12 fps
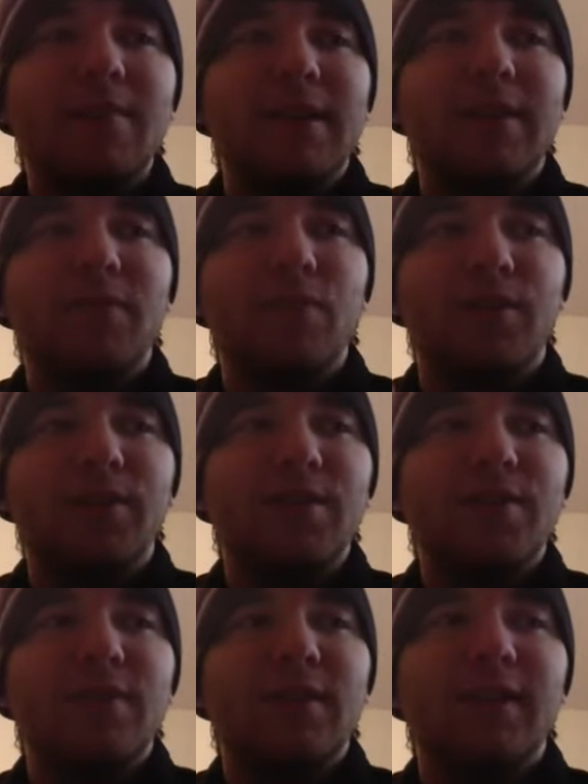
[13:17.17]
And if you want to,
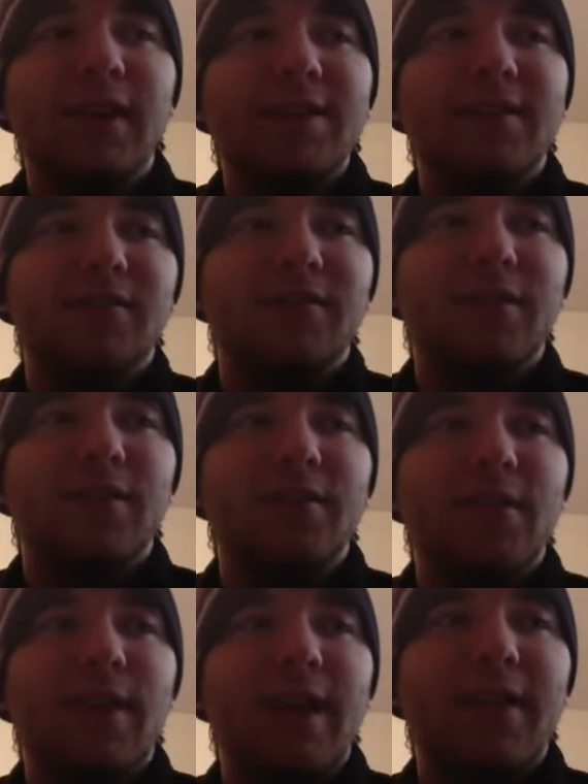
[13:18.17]
you can like this video.
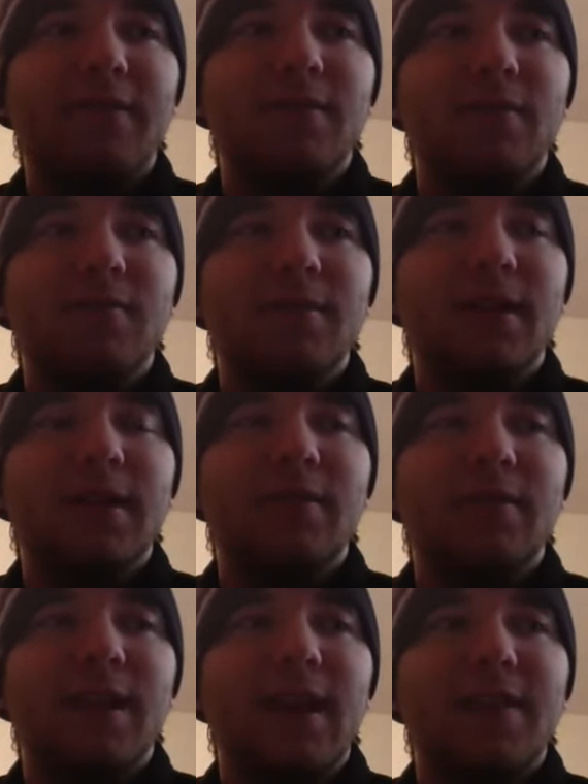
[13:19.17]
You don't have to. But
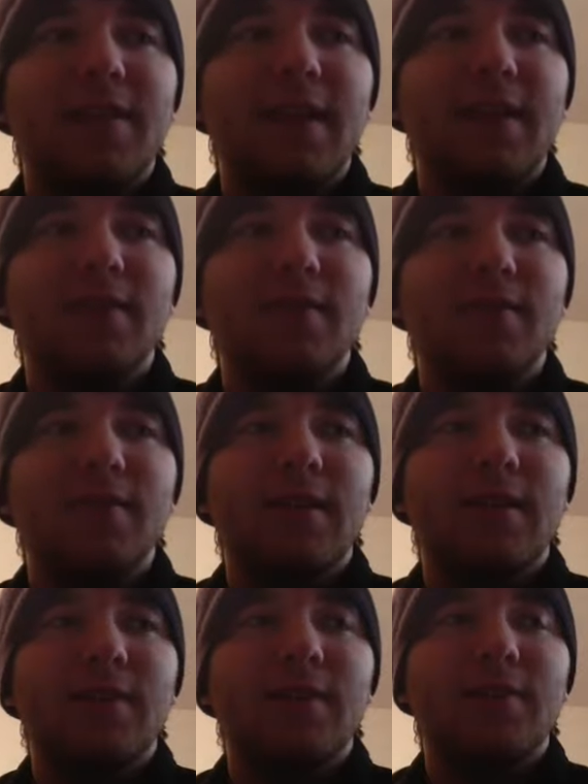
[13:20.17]
anyway, I thank you
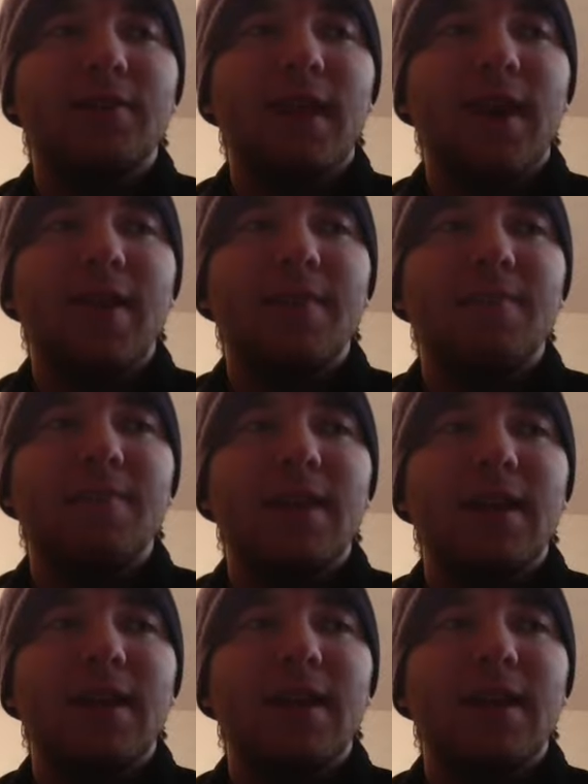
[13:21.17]
for your time.